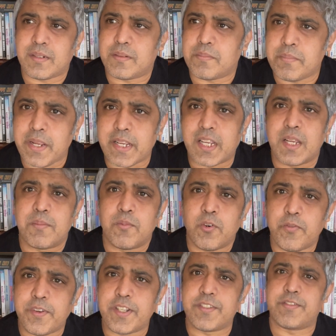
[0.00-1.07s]
making
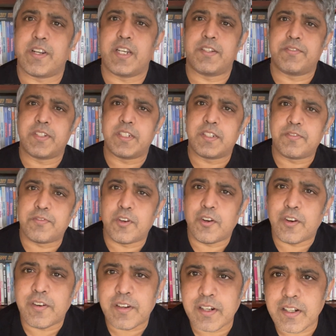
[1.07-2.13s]
movies relevant
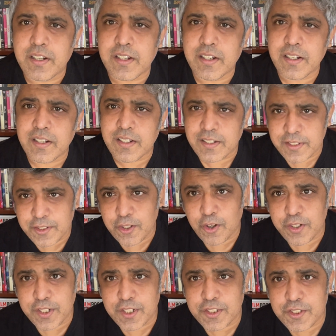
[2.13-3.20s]
for the
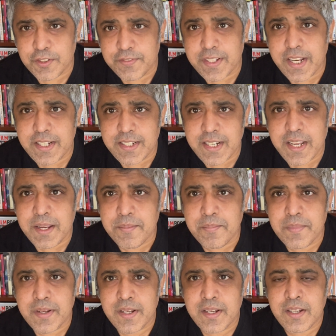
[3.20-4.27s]
audience of that time.
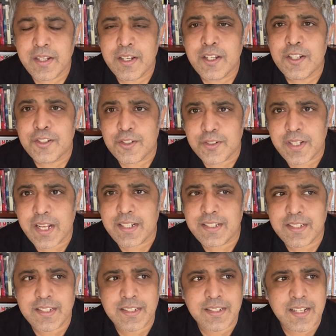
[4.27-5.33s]
So
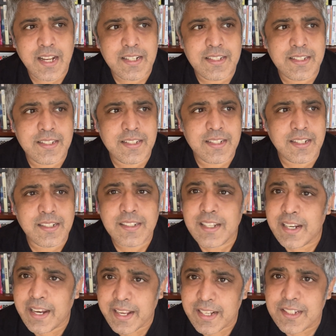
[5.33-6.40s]
that's the
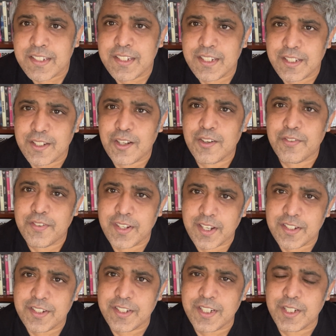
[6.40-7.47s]
legacy of
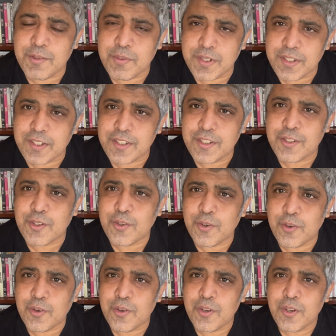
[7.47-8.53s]
Yashji, which is
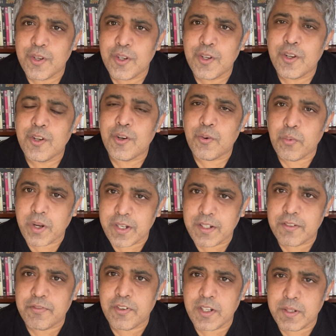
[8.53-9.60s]
so
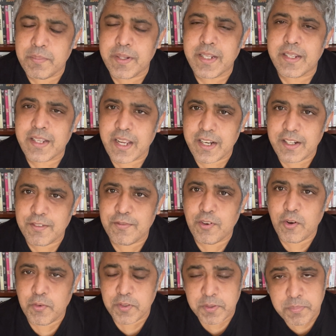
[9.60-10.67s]
wonderfully being carried
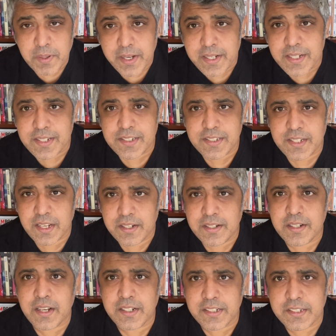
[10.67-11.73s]
forward by his son
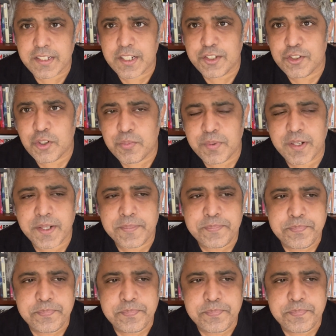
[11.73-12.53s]
Aditya Chopra.